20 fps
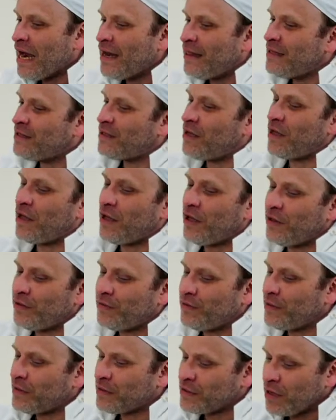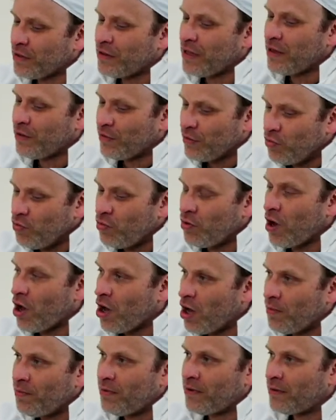And these, uh, so they're all
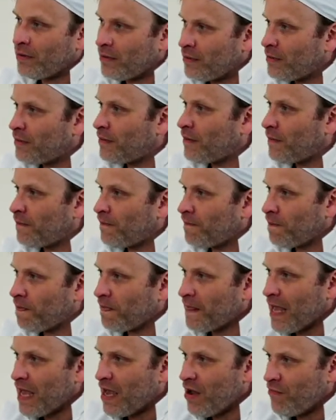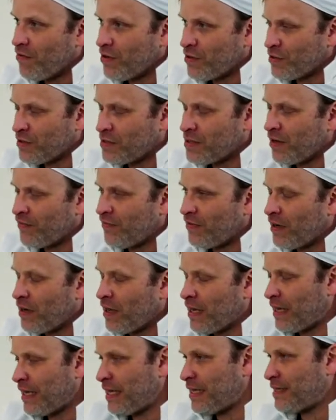urban areas, there's nothing
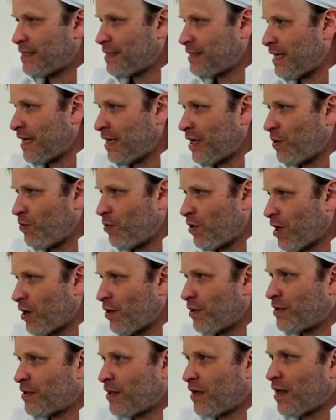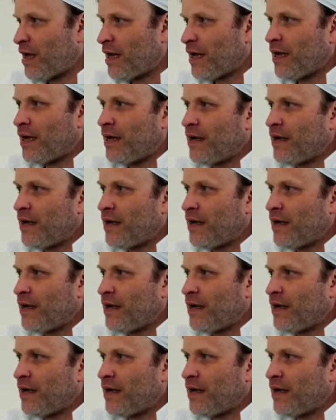like in the city, you wouldn't go into like